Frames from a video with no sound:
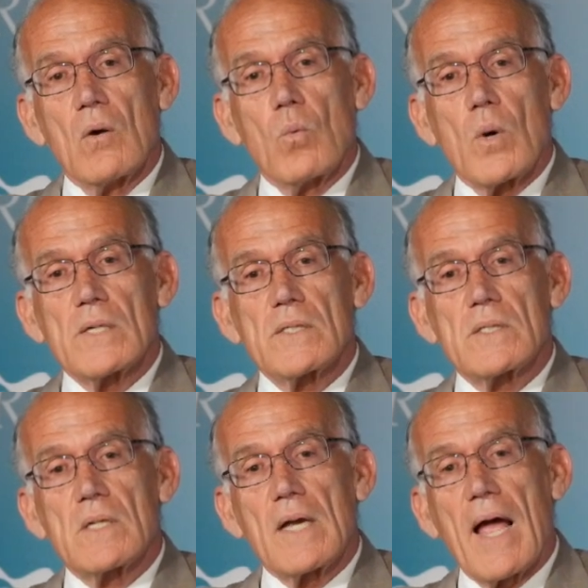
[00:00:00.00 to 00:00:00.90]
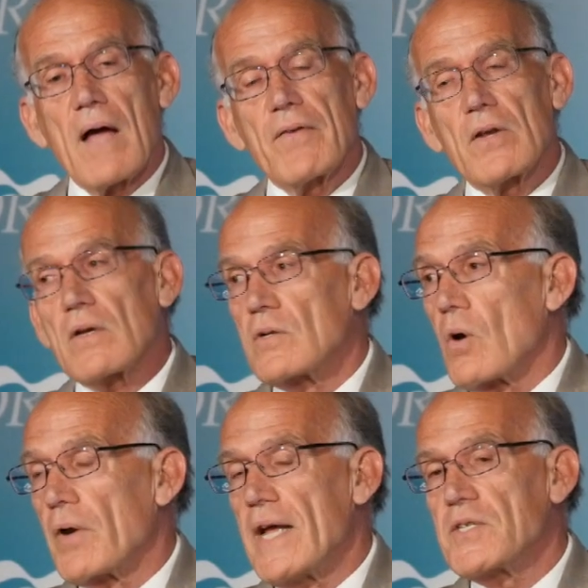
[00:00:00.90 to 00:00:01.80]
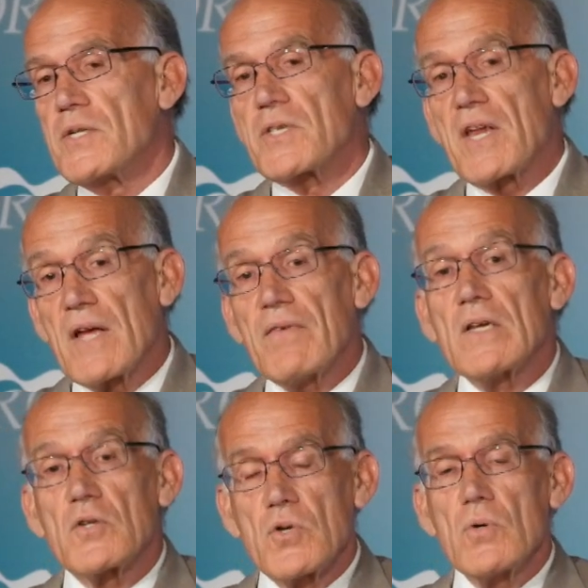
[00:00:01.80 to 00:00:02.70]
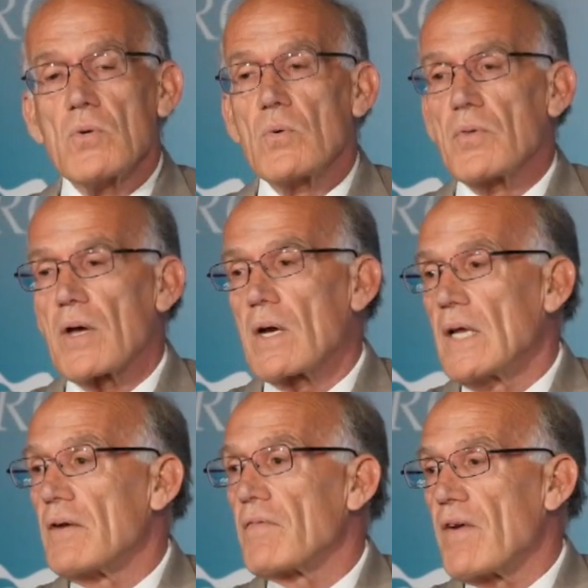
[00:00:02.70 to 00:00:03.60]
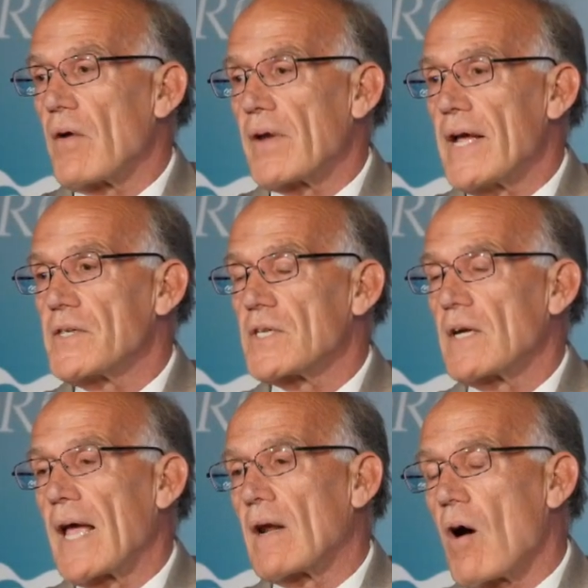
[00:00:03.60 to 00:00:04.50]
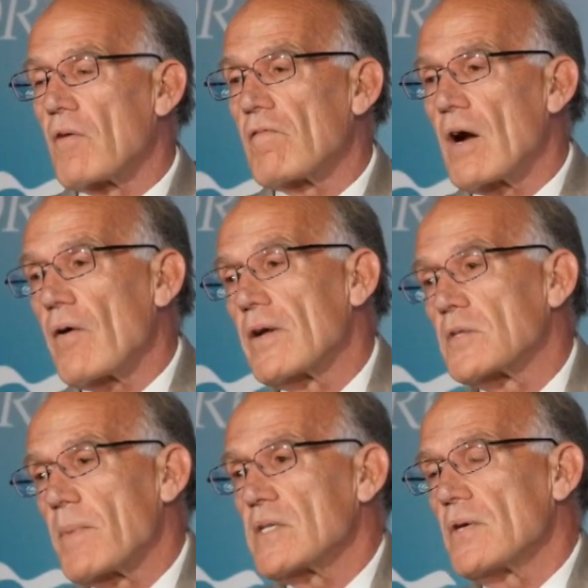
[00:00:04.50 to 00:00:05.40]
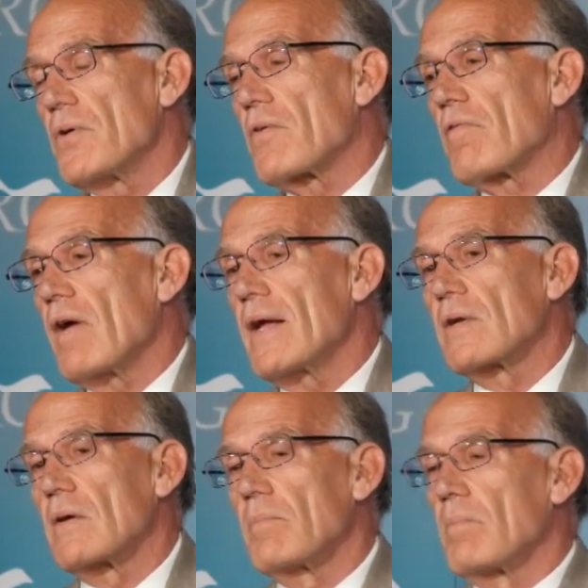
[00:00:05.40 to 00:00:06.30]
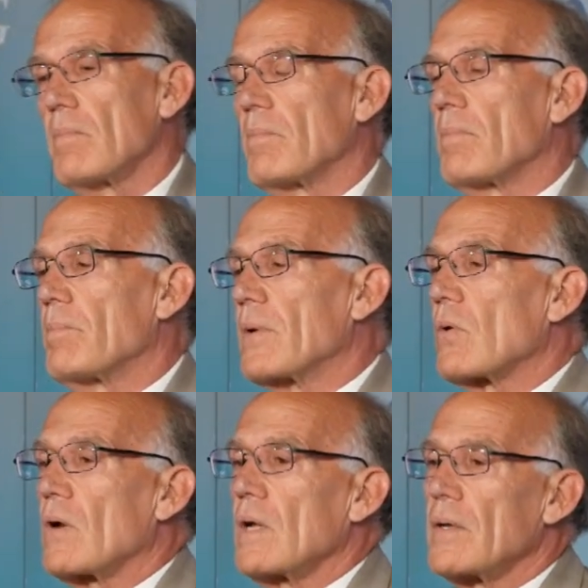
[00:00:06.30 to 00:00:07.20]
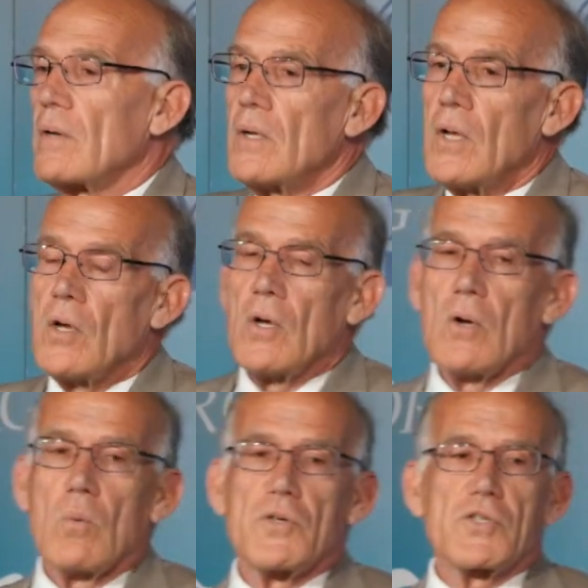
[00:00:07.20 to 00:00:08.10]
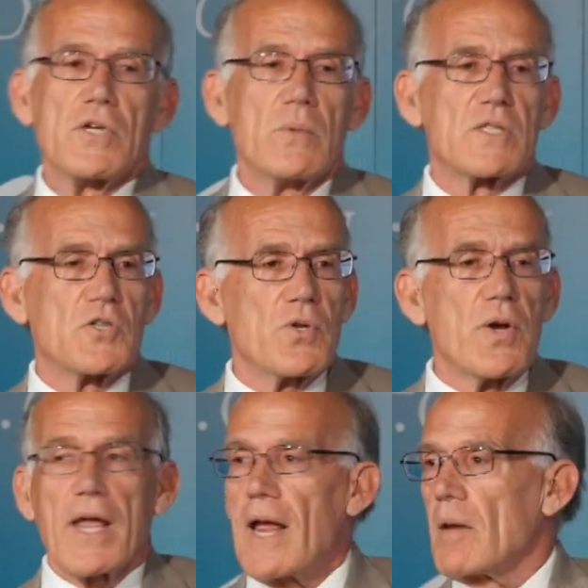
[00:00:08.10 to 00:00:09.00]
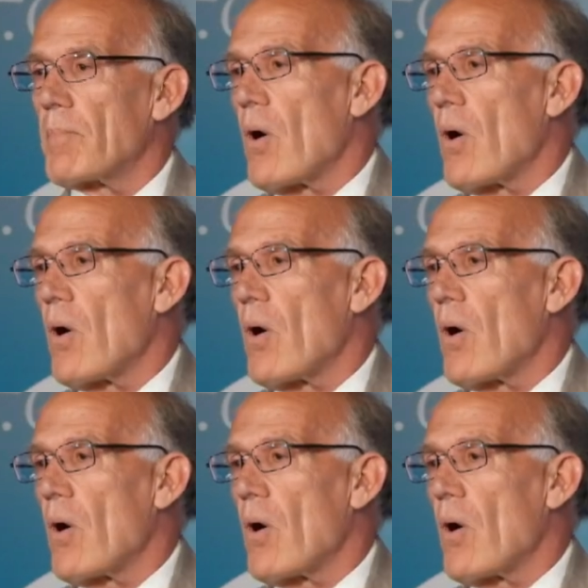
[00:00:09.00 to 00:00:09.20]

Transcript: was having donations given to the Clinton Foundation and honoraria, especially in Ukraine, to Bill Clinton when she was adjudicating